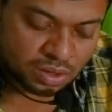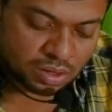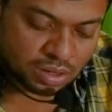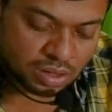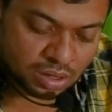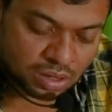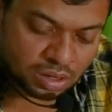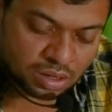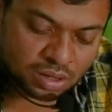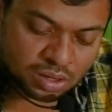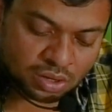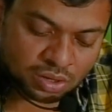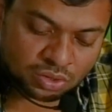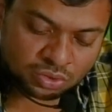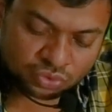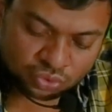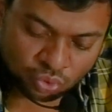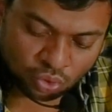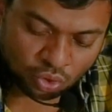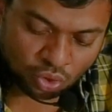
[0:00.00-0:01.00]

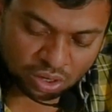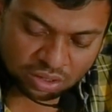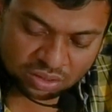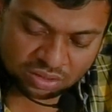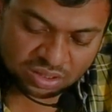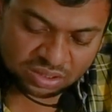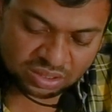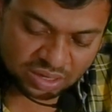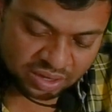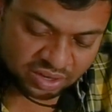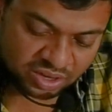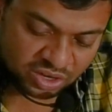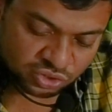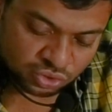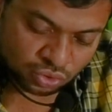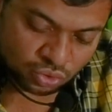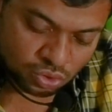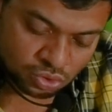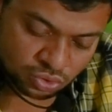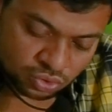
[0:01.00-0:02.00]
So on this
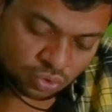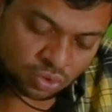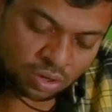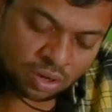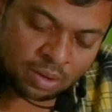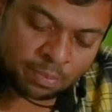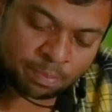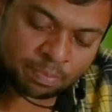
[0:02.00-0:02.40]
occasion also,